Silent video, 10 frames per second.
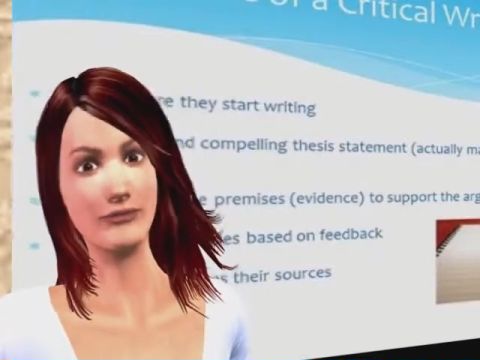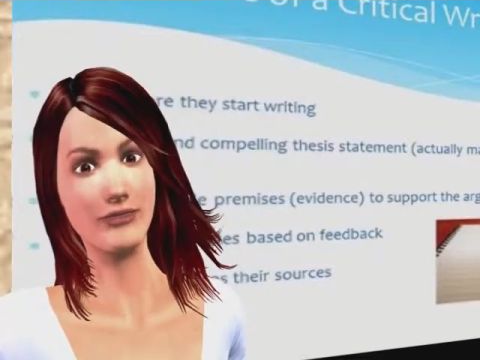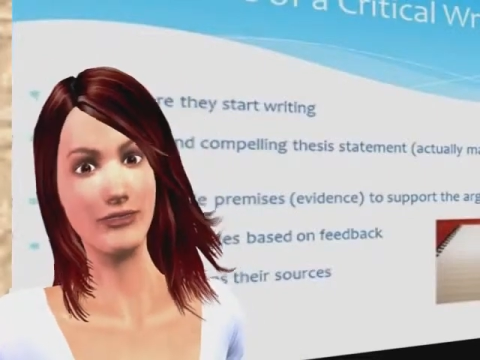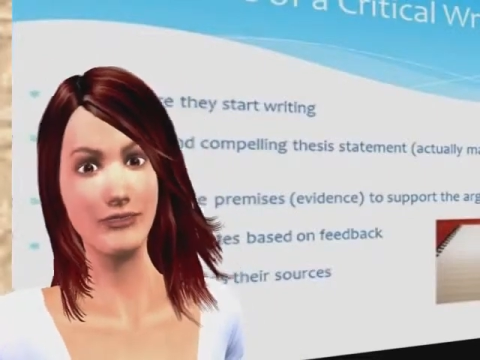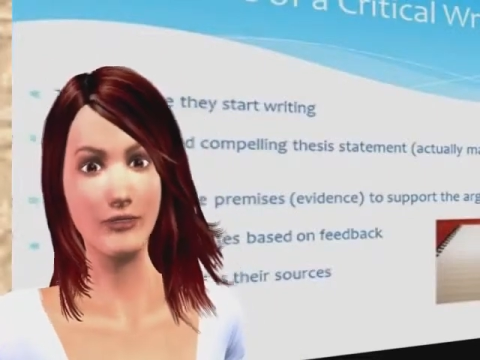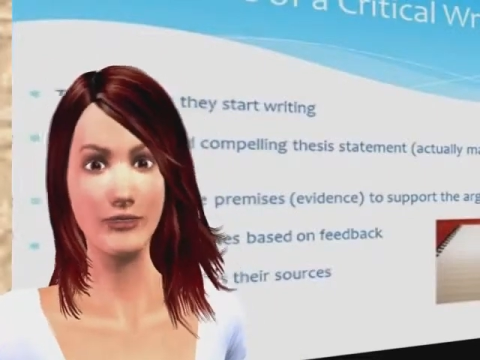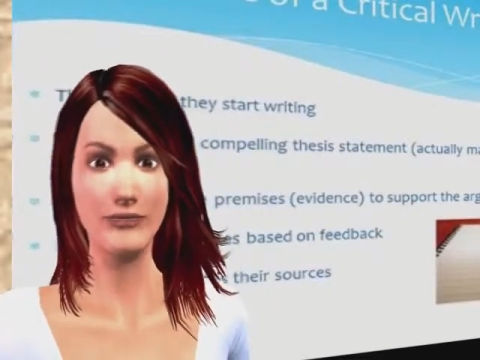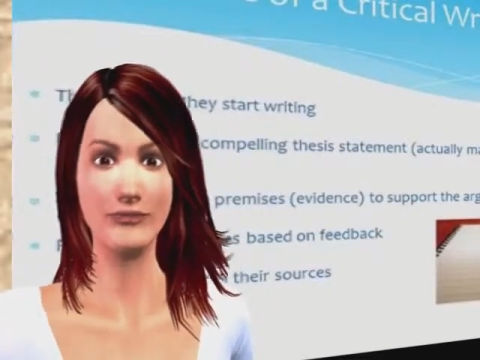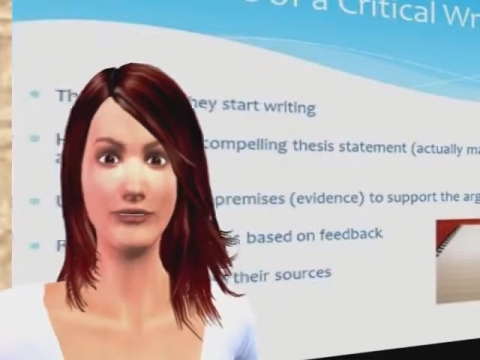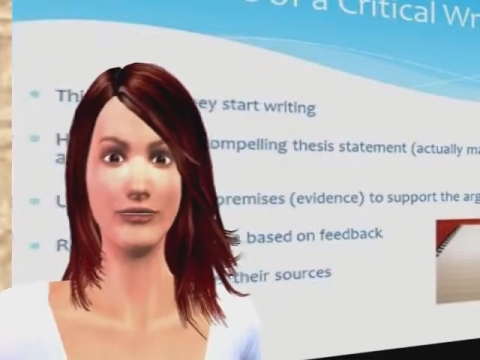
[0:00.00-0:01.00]
and a
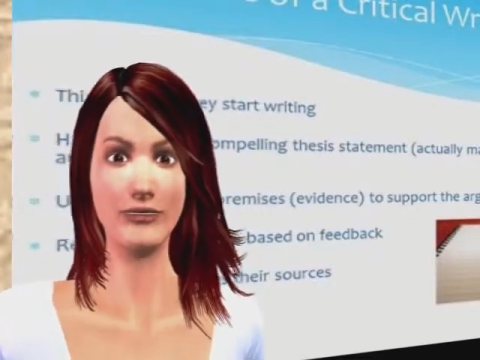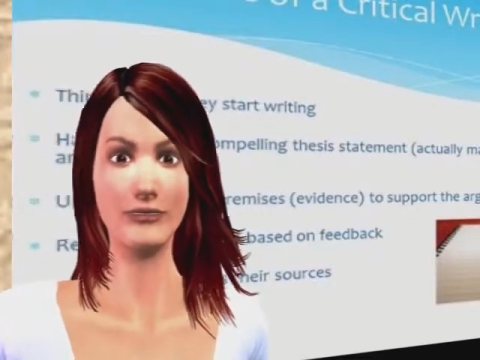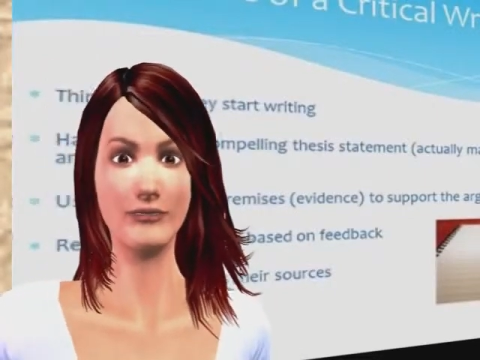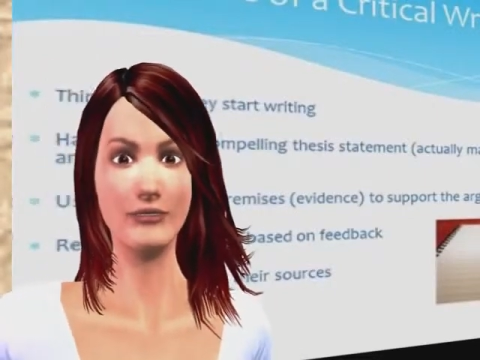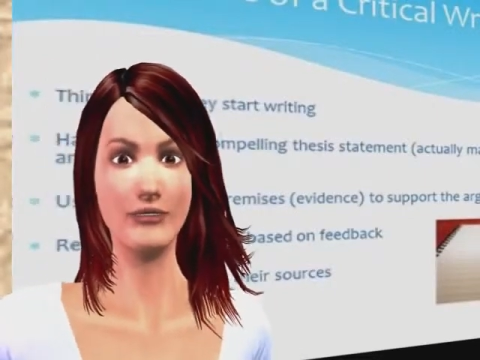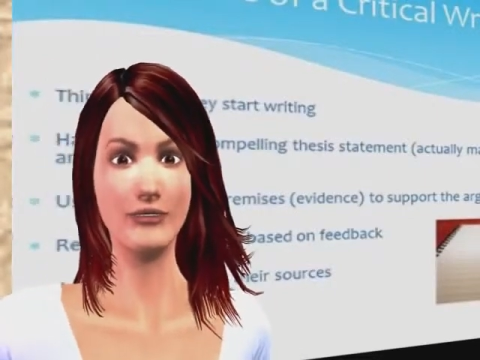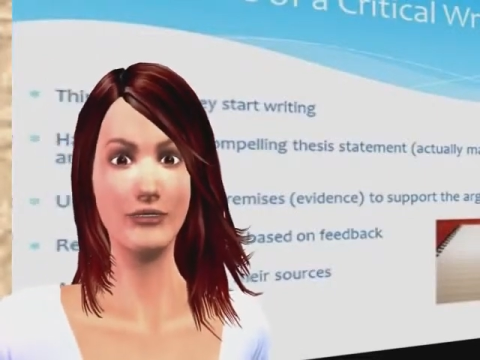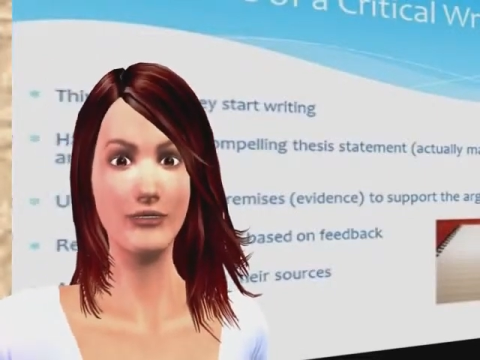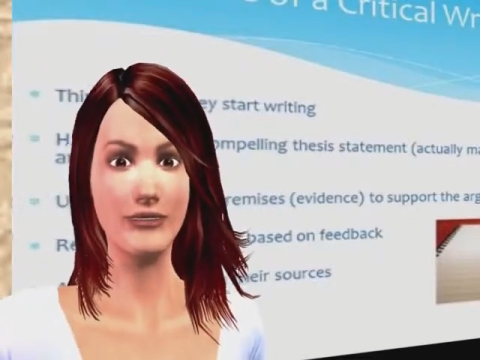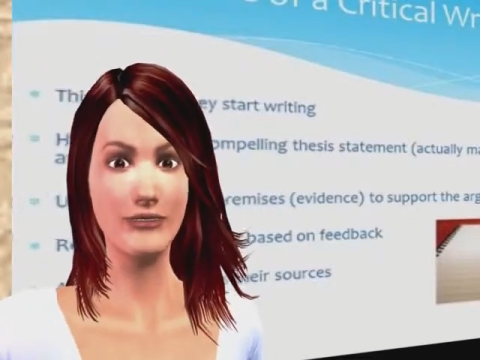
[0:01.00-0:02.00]
blank computer screen
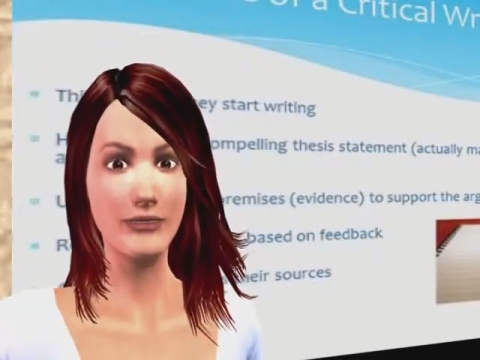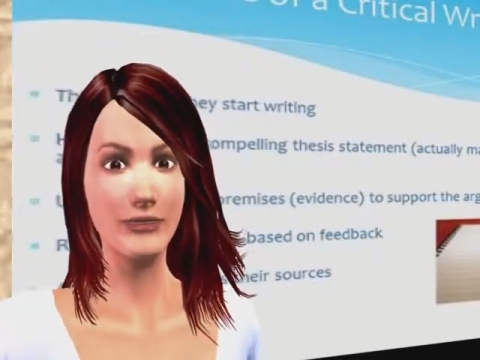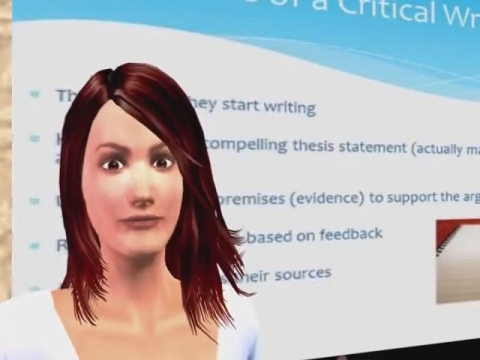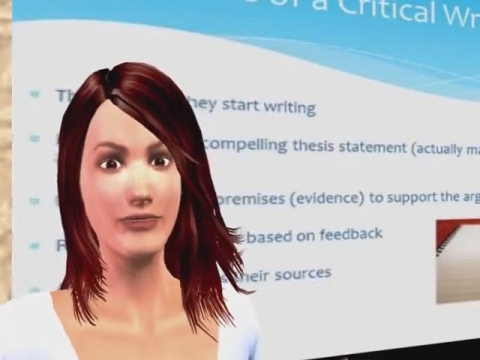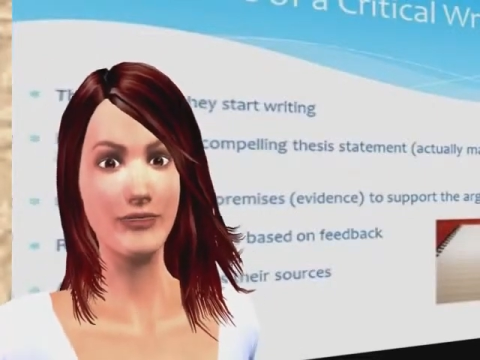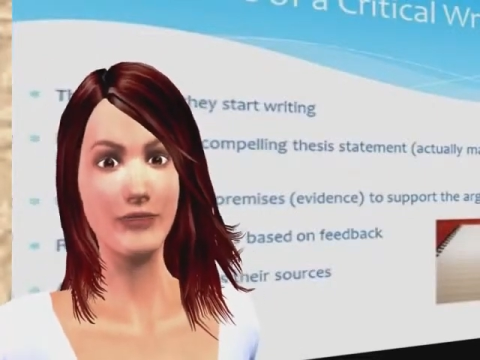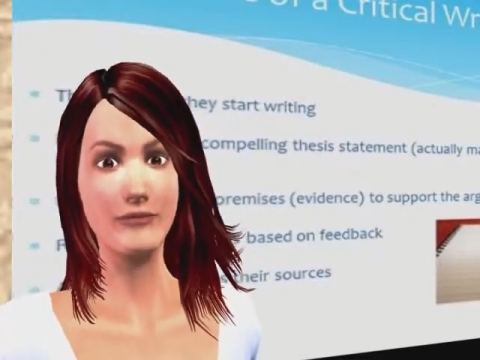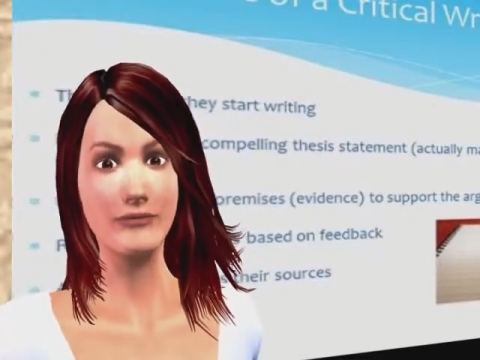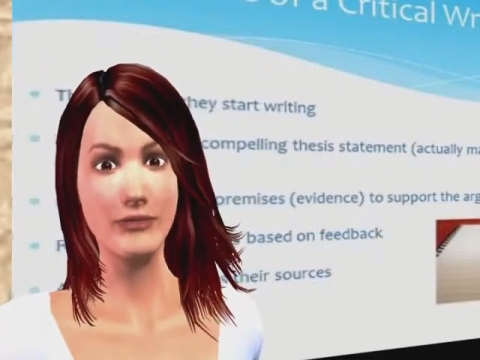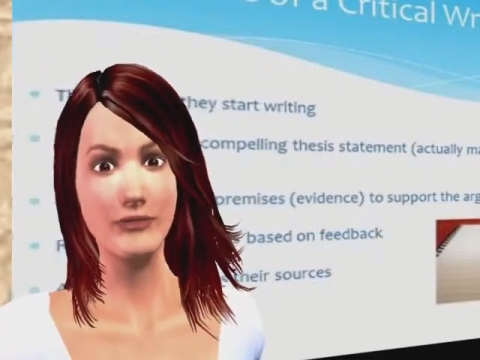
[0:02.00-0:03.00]
is staring at me with
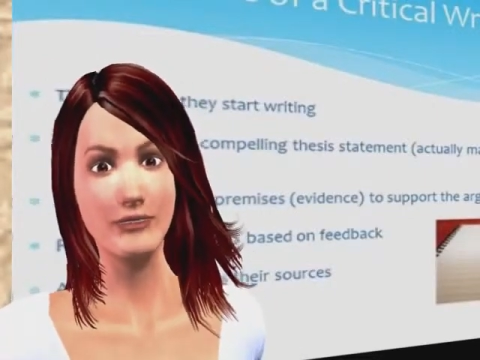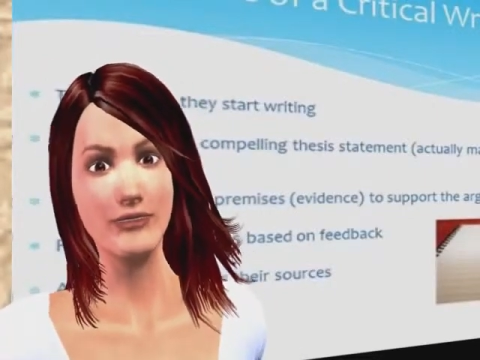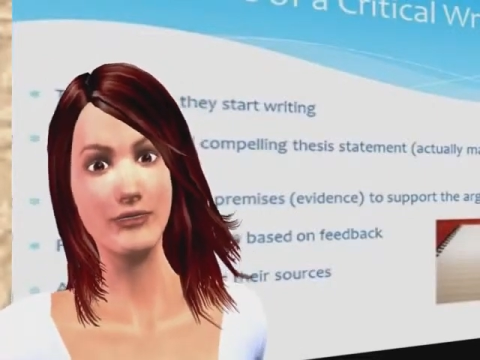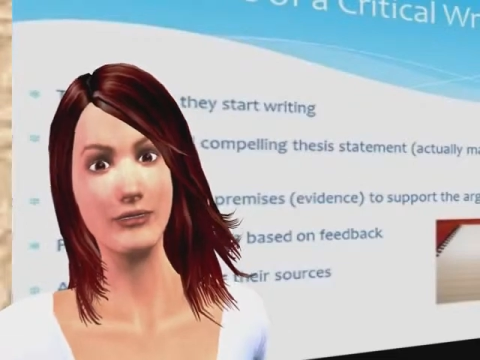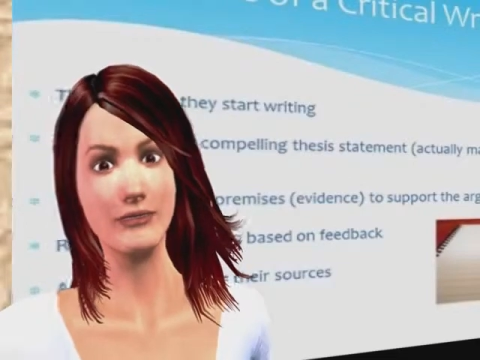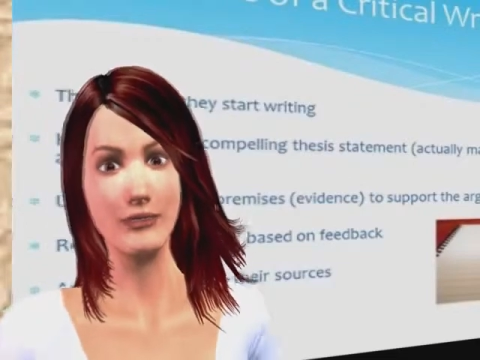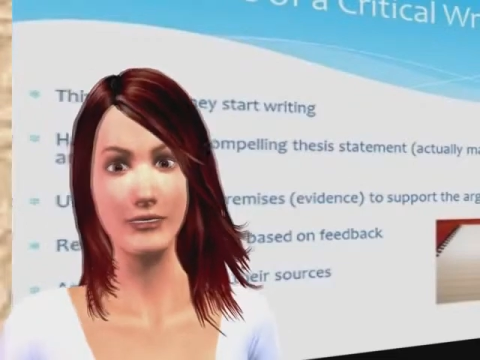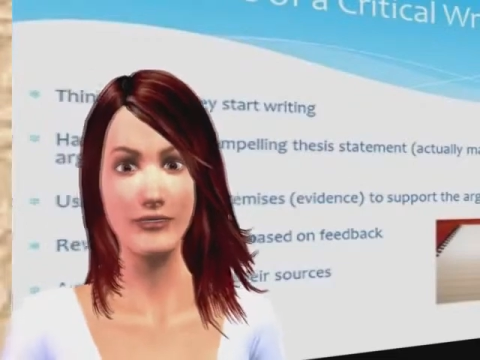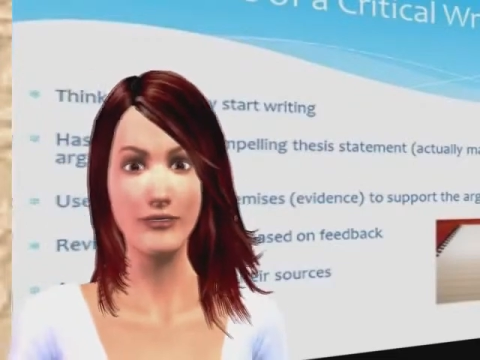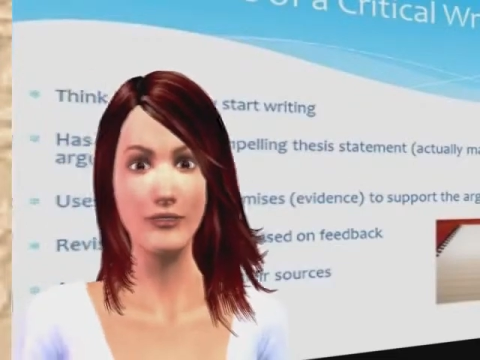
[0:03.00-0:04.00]
that nasty little
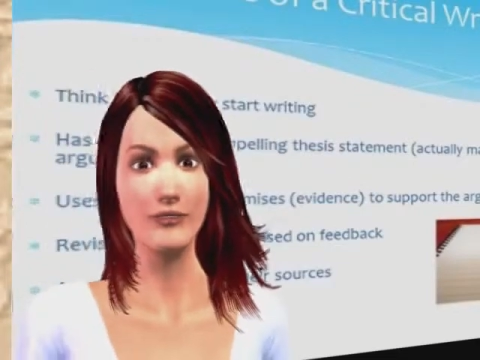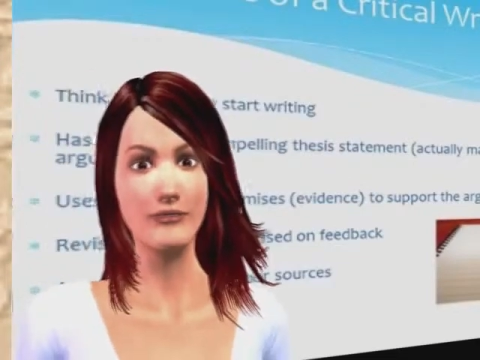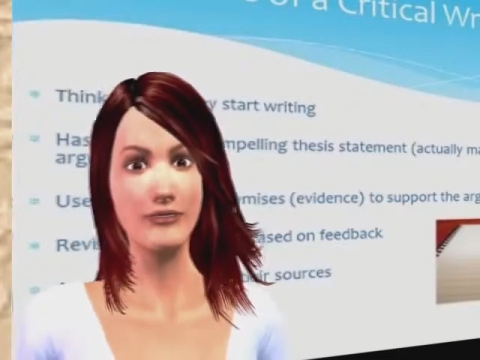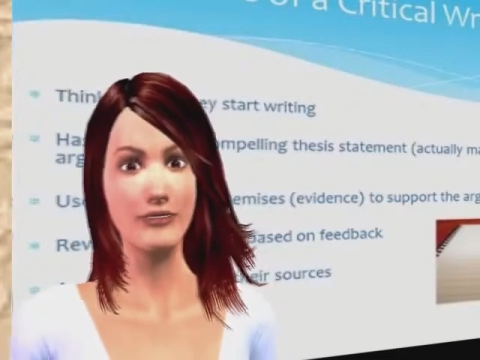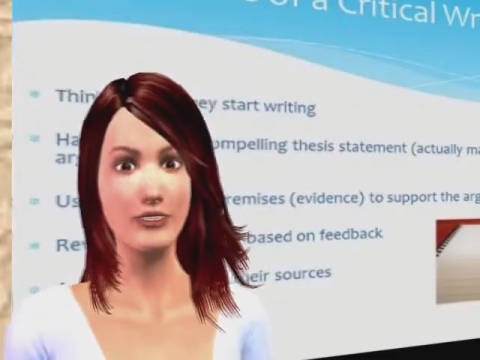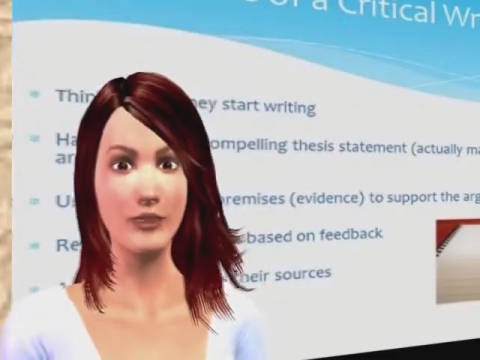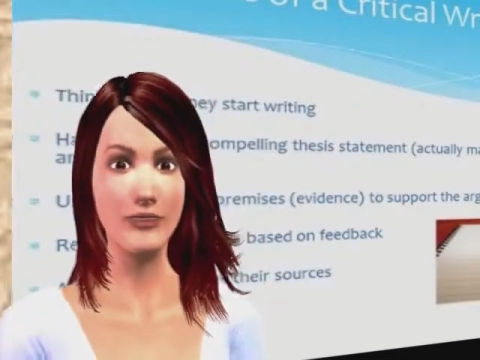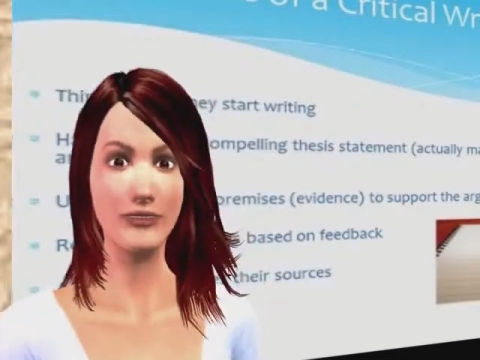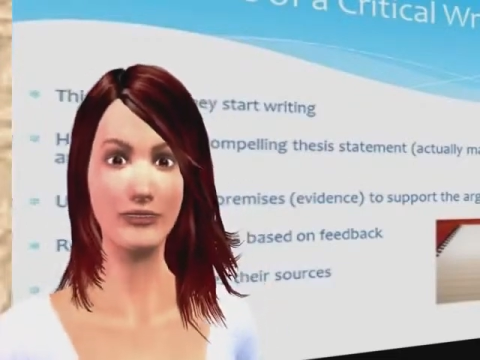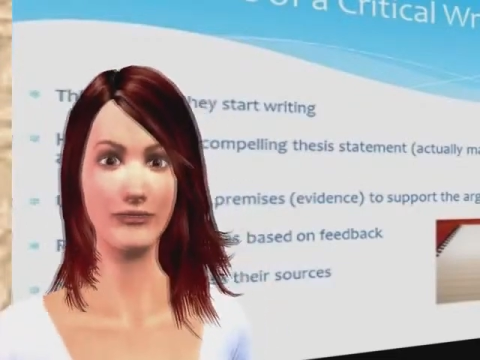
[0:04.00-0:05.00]
cursor. It's almost like it's
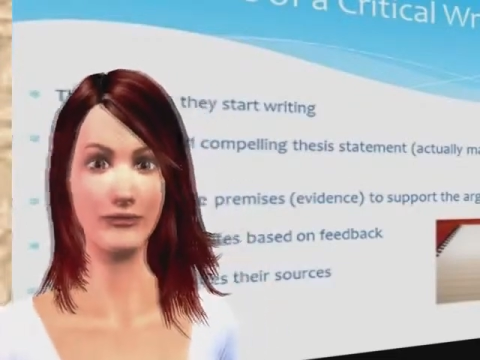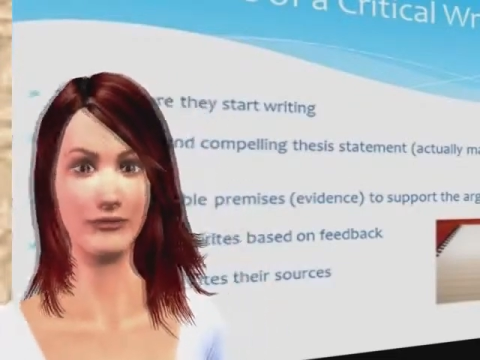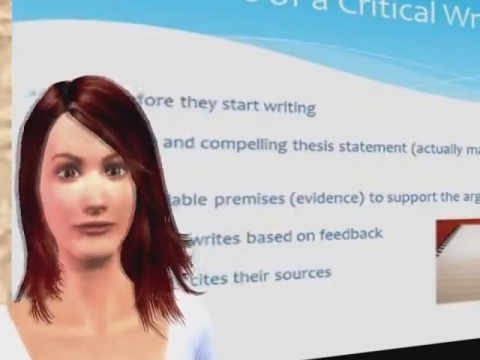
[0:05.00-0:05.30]
taunting me.